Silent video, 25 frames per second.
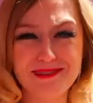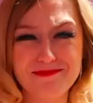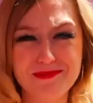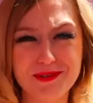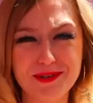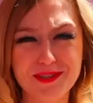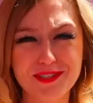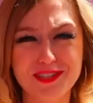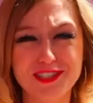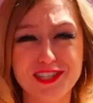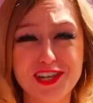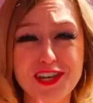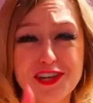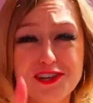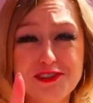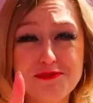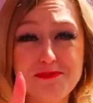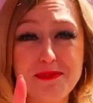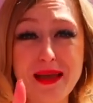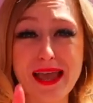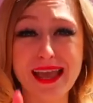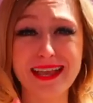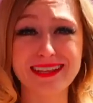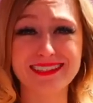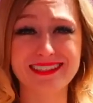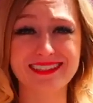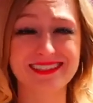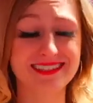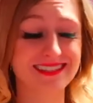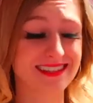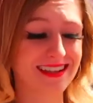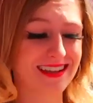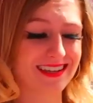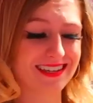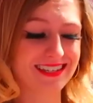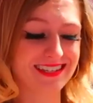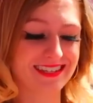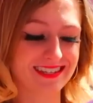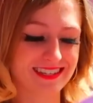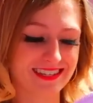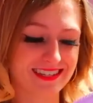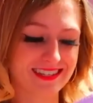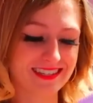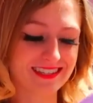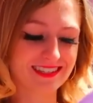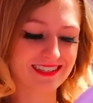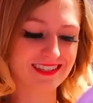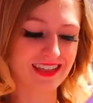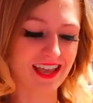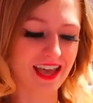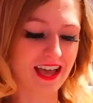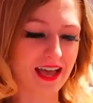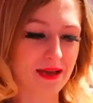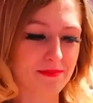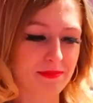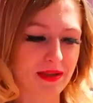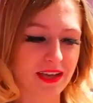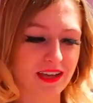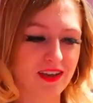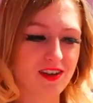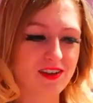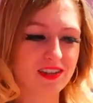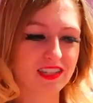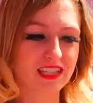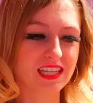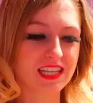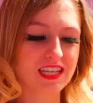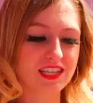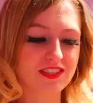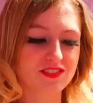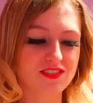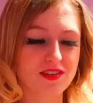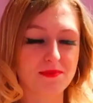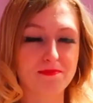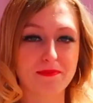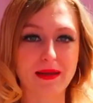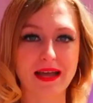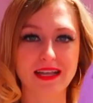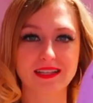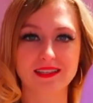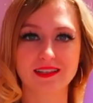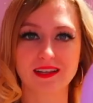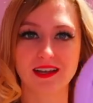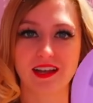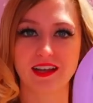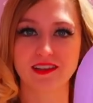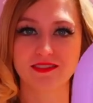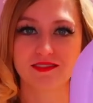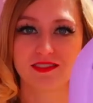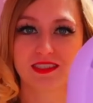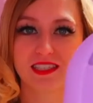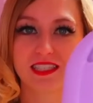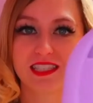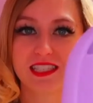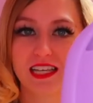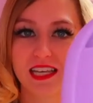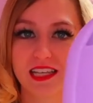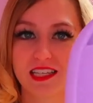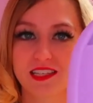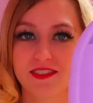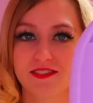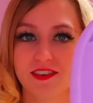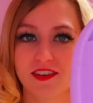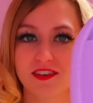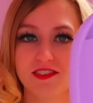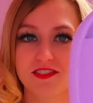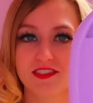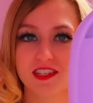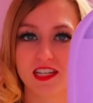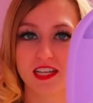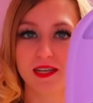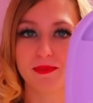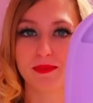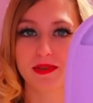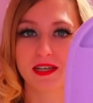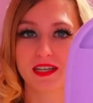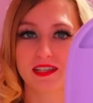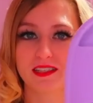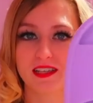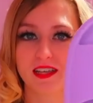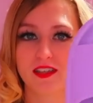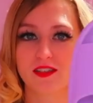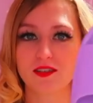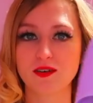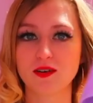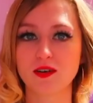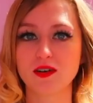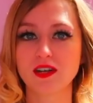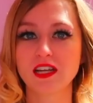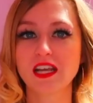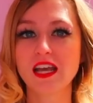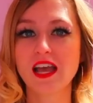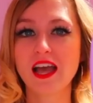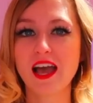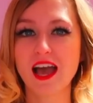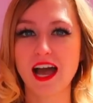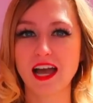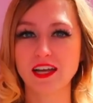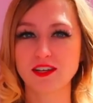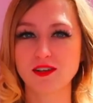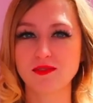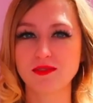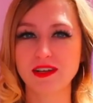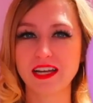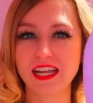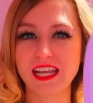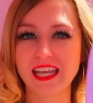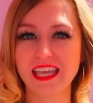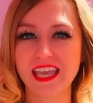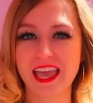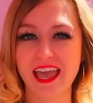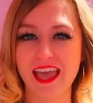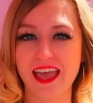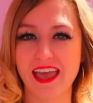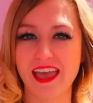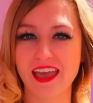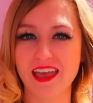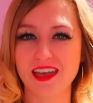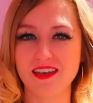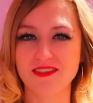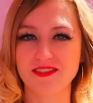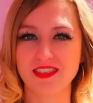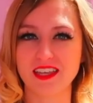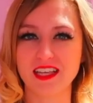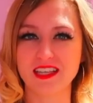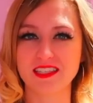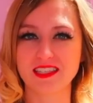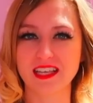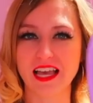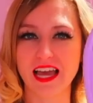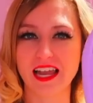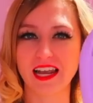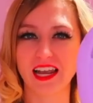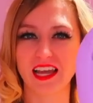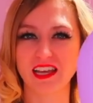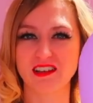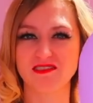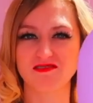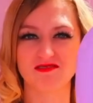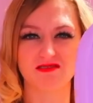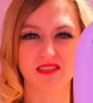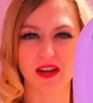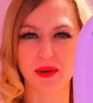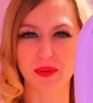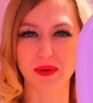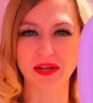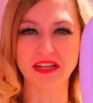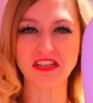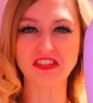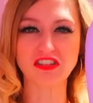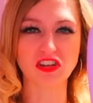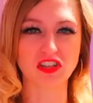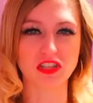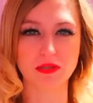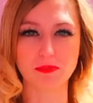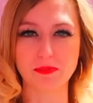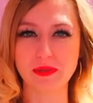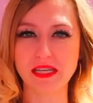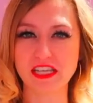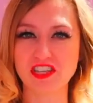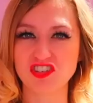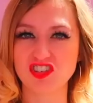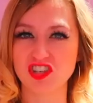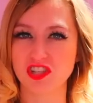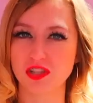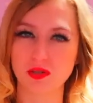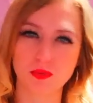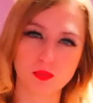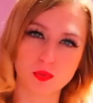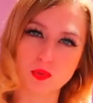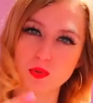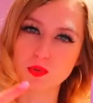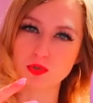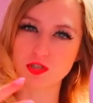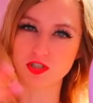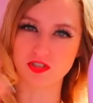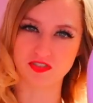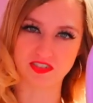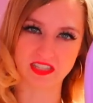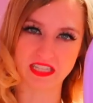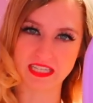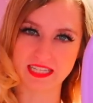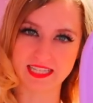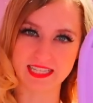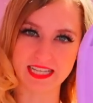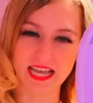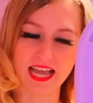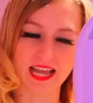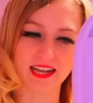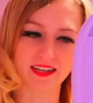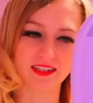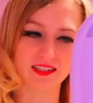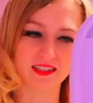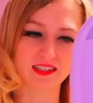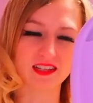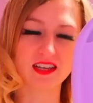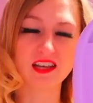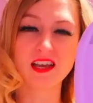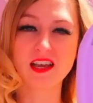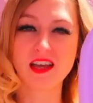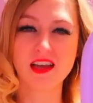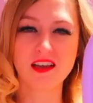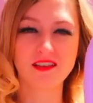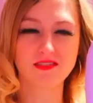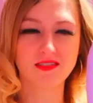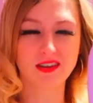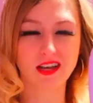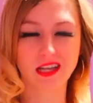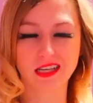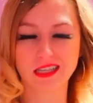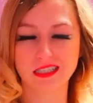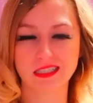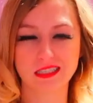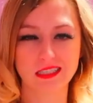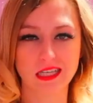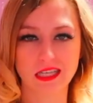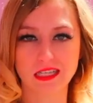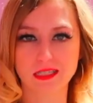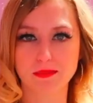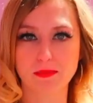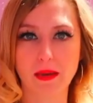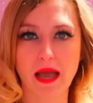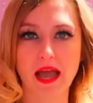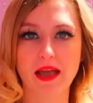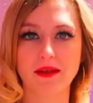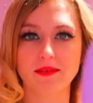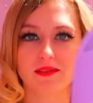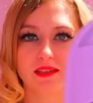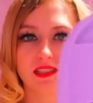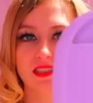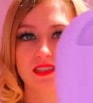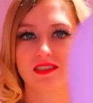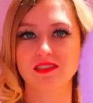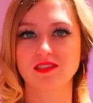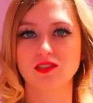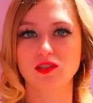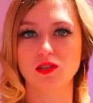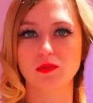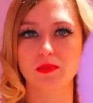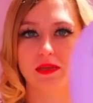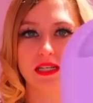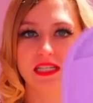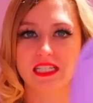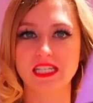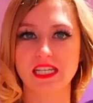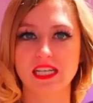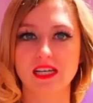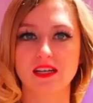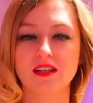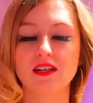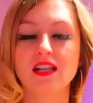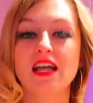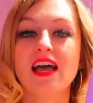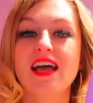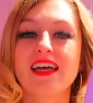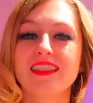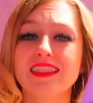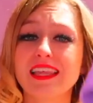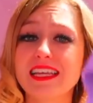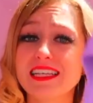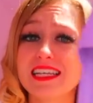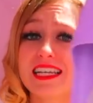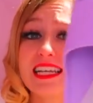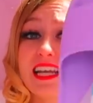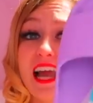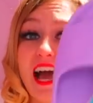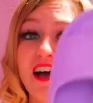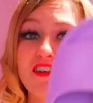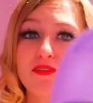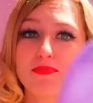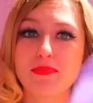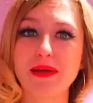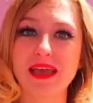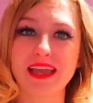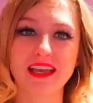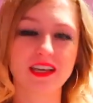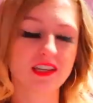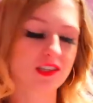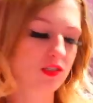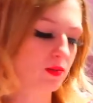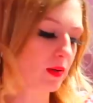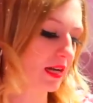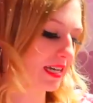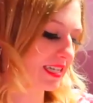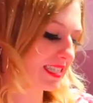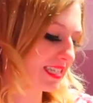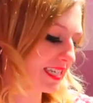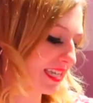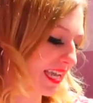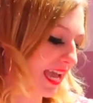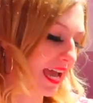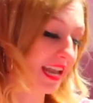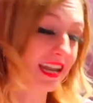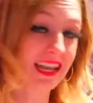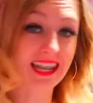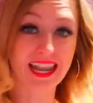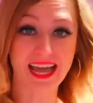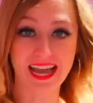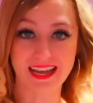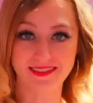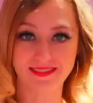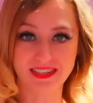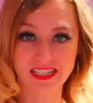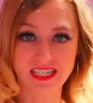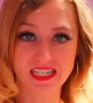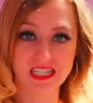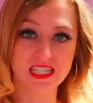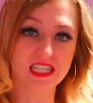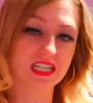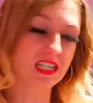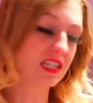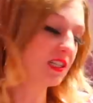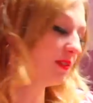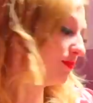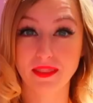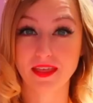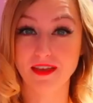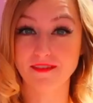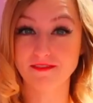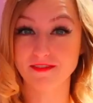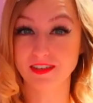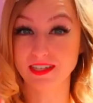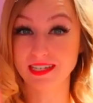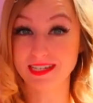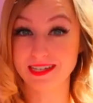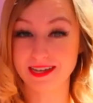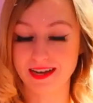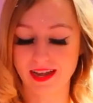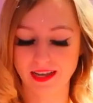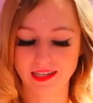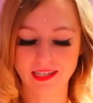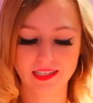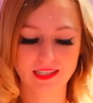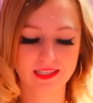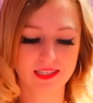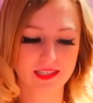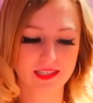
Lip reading: I bought two pairs of sliders. I got these from Matalan for $6.50 because I thought I don't really care if these get like ruined on the beach and the water and the sand. For like £6, it's no big deal. They didn't have pink, so I had to get lavender. But then for nice